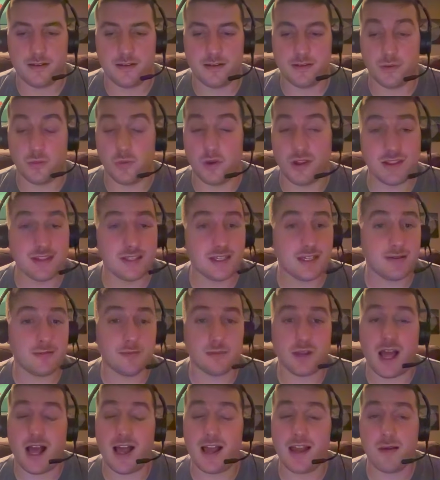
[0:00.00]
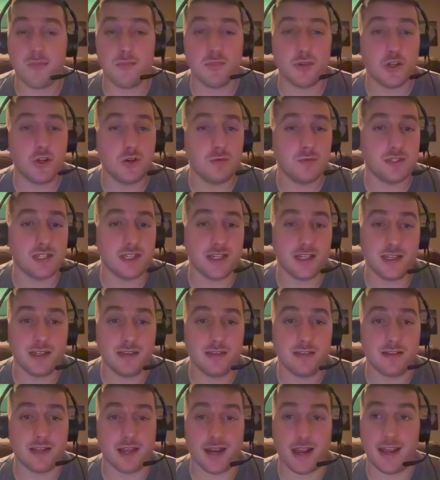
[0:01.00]
The one thing Chaim Bloom
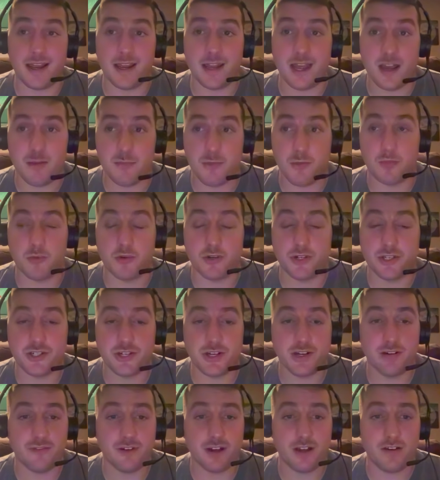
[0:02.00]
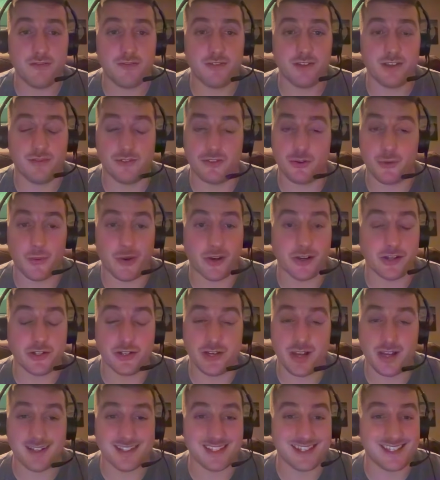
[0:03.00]
did that I am appreciative of, even though I
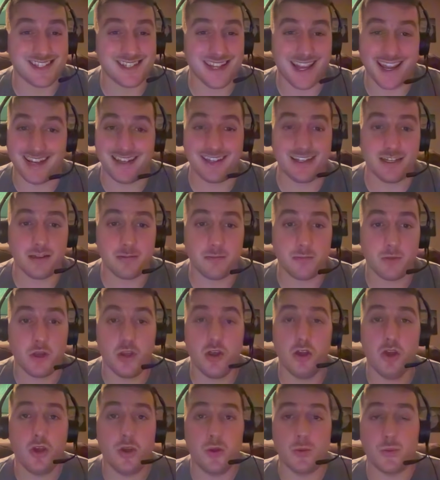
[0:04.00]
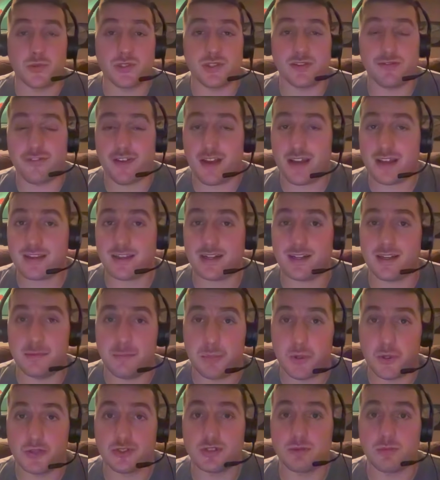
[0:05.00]
could not stand him, was the fact that he
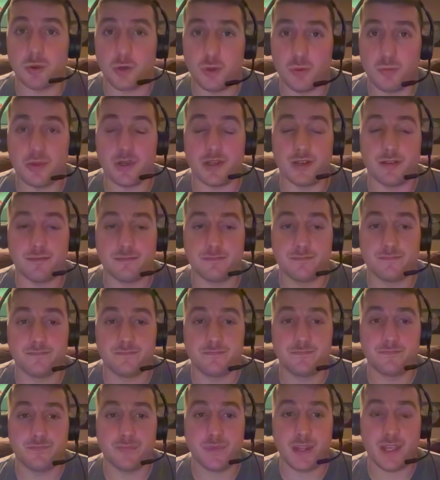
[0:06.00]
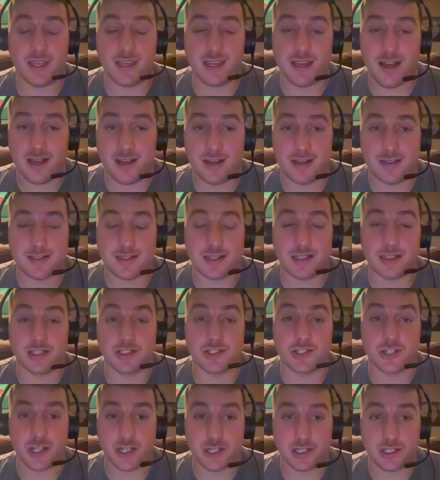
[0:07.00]
built a bullpen. He got us a
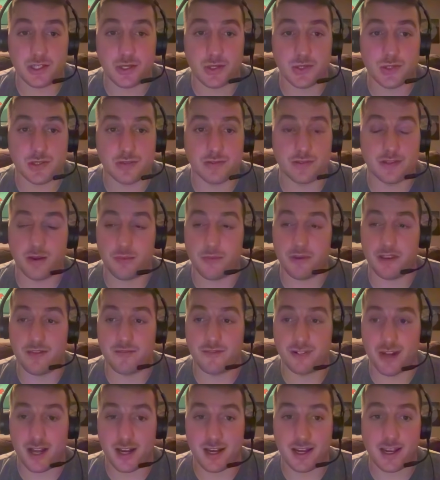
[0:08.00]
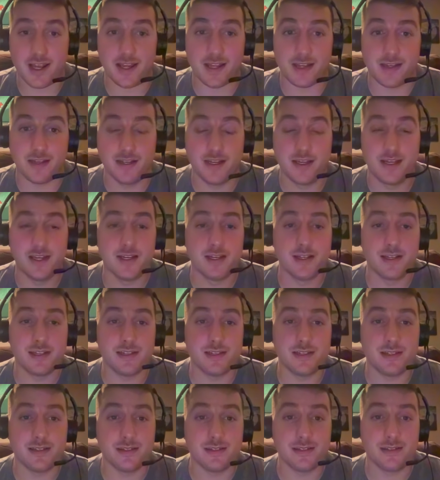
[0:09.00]
legit closer that we have not had
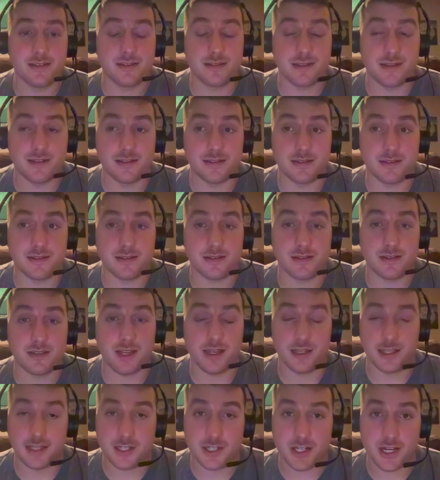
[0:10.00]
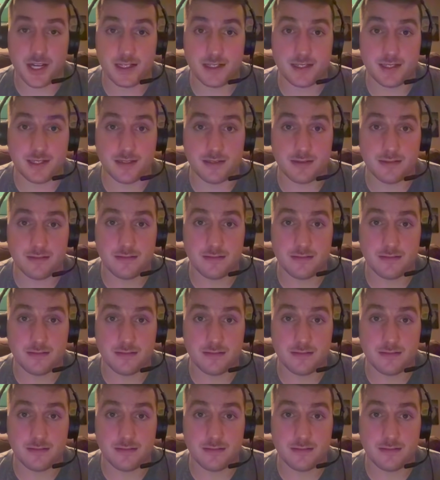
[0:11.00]
since Kenley Jansen.